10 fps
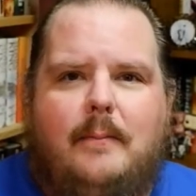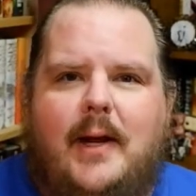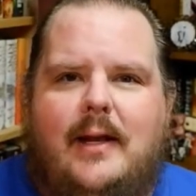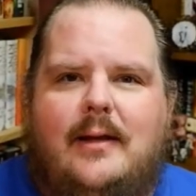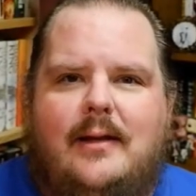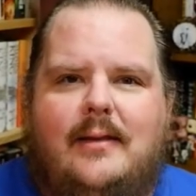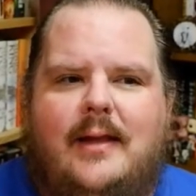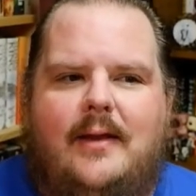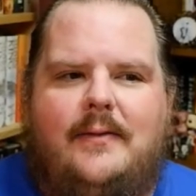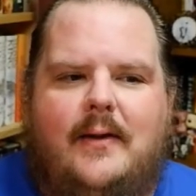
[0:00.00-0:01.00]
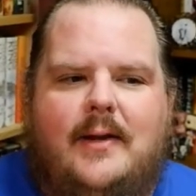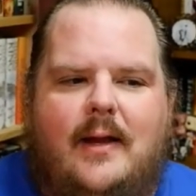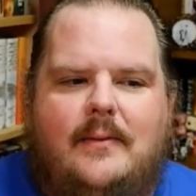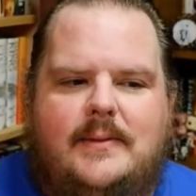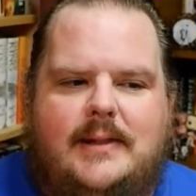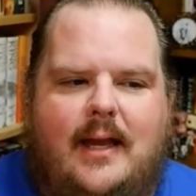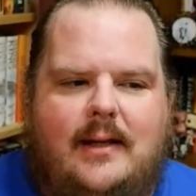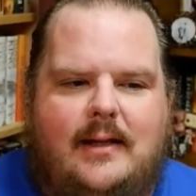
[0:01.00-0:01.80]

But th there comes that